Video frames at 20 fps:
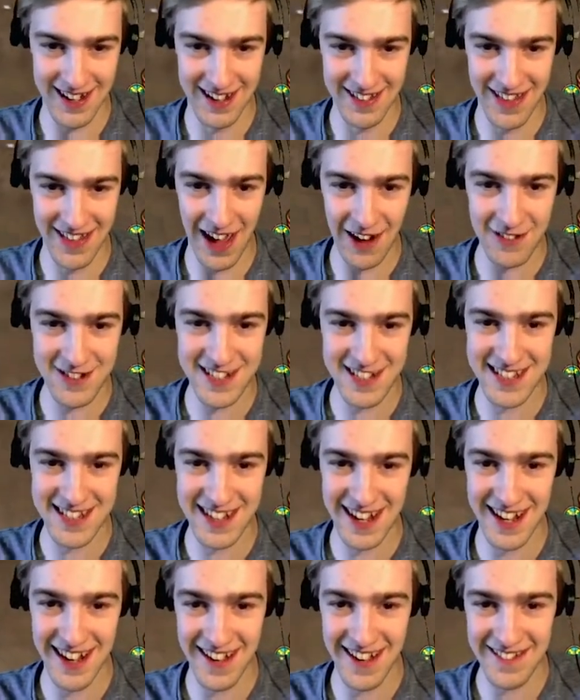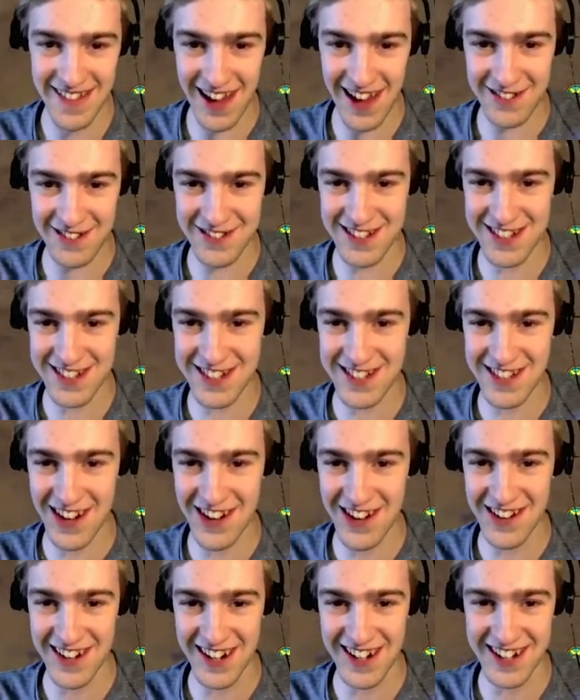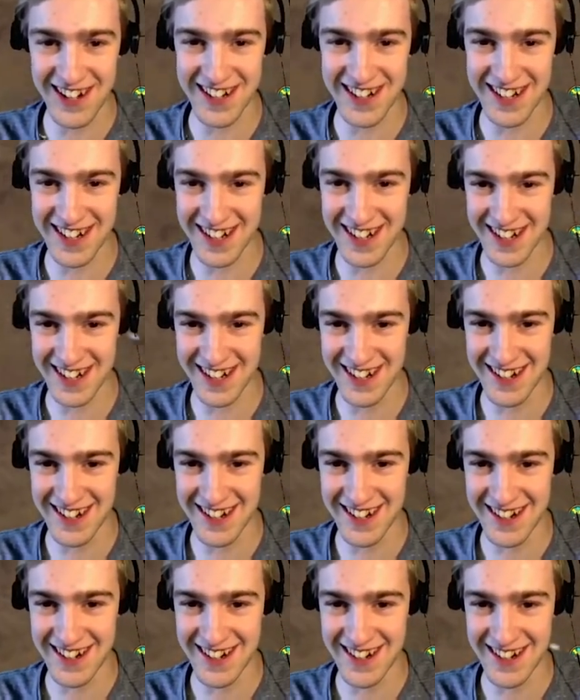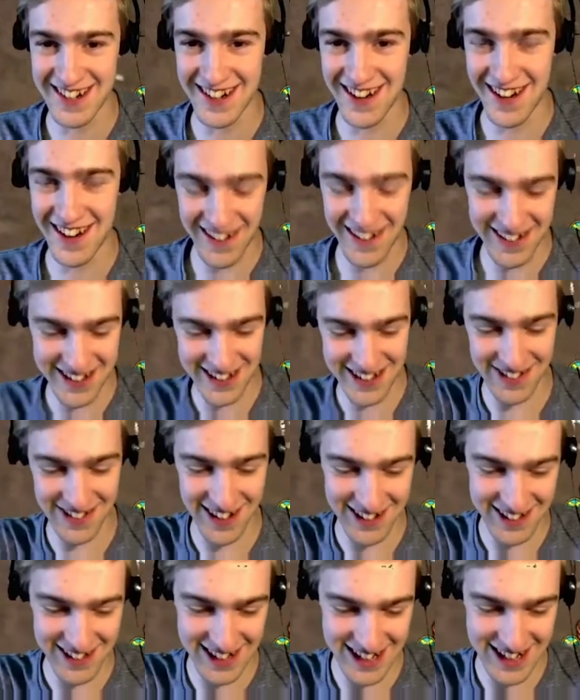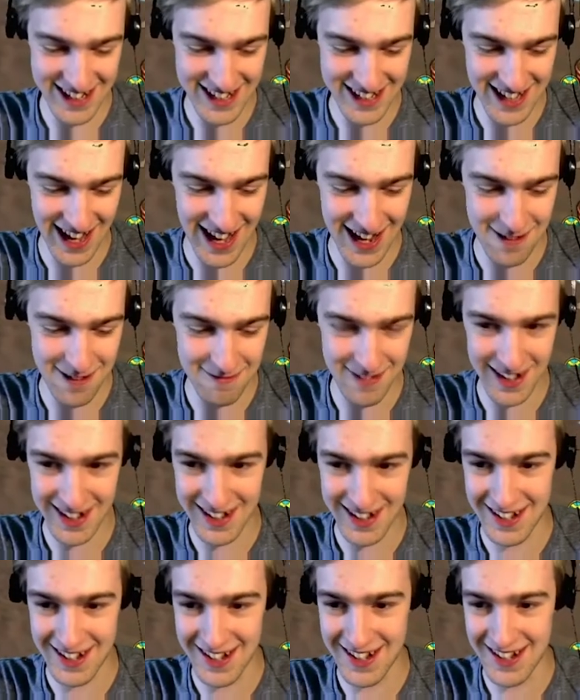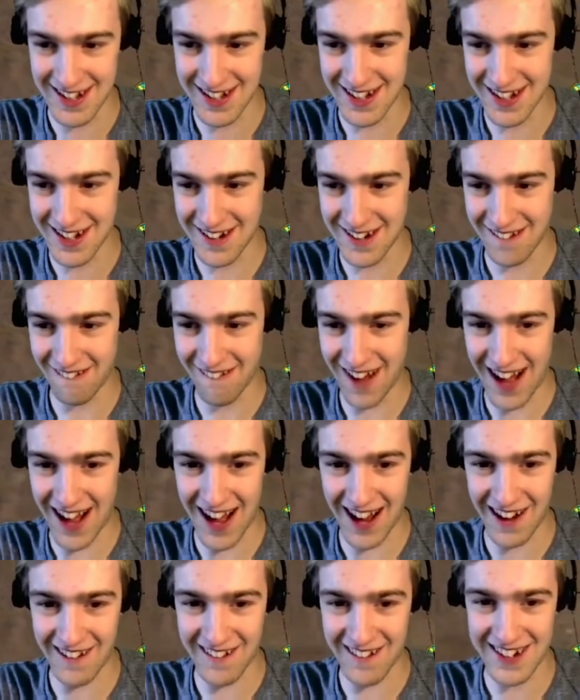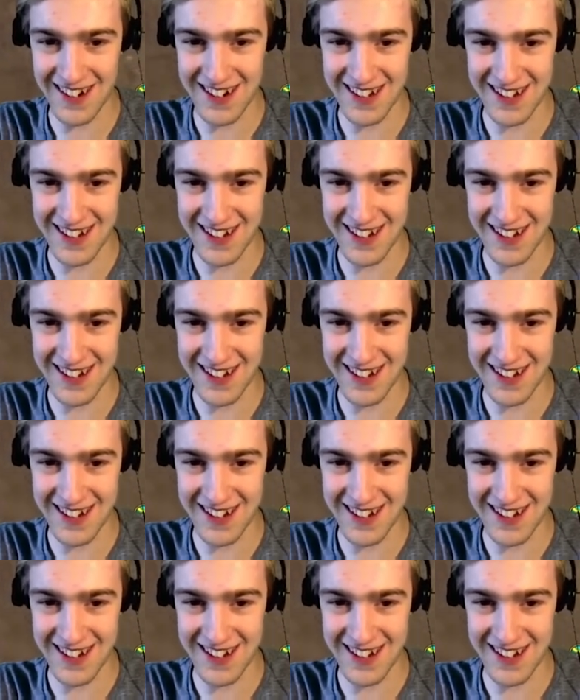That was so good. Holy moly. Same. Wow.